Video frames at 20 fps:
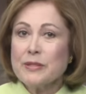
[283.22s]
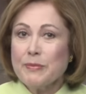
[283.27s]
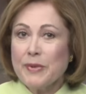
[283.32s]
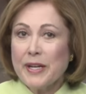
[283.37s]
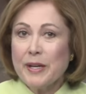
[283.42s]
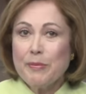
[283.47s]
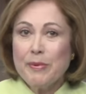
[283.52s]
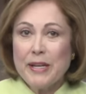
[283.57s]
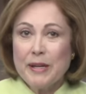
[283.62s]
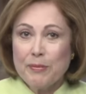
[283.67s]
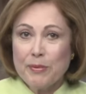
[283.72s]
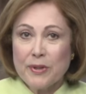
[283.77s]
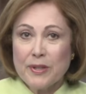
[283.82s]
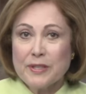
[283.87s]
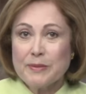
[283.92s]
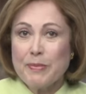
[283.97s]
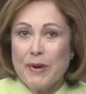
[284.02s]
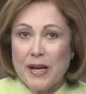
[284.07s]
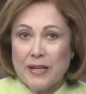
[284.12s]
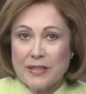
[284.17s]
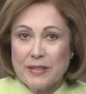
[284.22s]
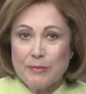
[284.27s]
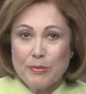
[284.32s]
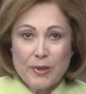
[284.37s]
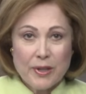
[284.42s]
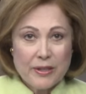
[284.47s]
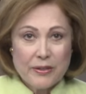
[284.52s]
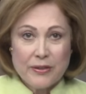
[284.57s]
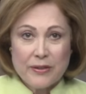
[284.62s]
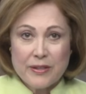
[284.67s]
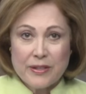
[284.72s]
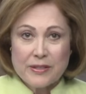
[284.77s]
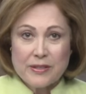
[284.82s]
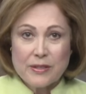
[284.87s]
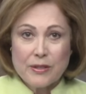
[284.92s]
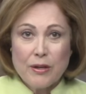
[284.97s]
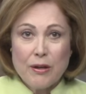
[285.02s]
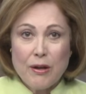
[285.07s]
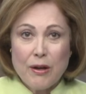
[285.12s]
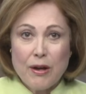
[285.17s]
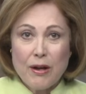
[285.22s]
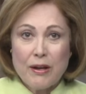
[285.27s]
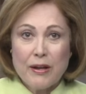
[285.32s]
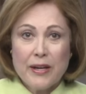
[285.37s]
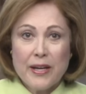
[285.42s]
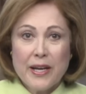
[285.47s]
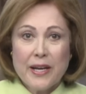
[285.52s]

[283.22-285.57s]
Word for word: many people as possible under this law